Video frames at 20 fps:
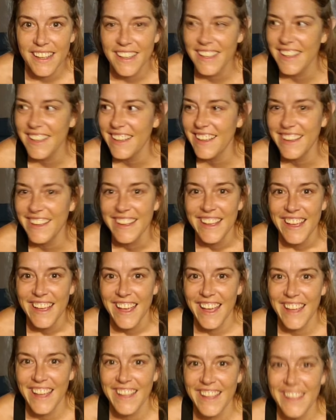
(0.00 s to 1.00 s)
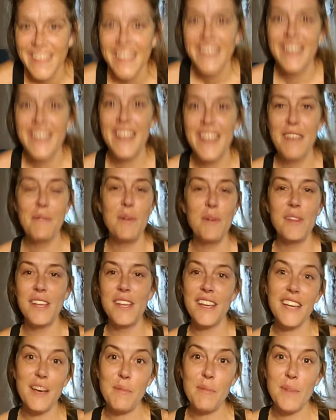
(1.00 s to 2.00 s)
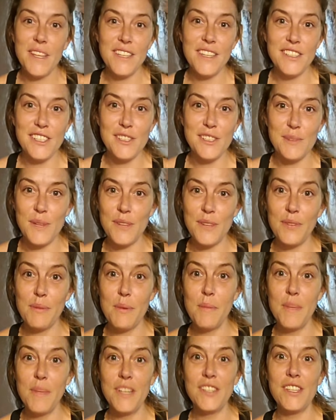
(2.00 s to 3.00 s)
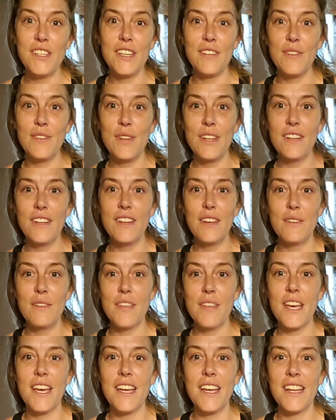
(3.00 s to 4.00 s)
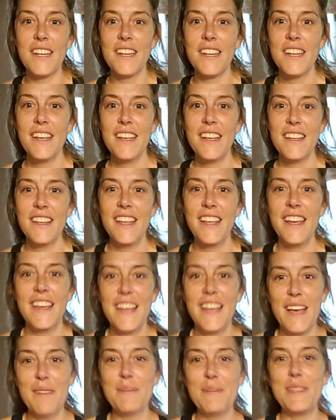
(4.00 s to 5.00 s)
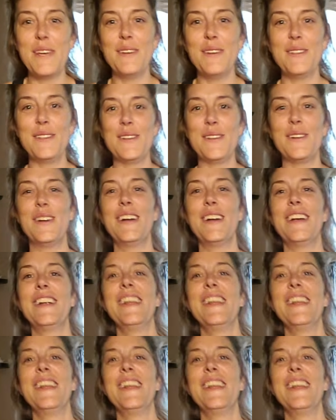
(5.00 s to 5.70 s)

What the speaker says: I'm only a couple inches away from a midget, if you didn't know that. Like, I'm so short.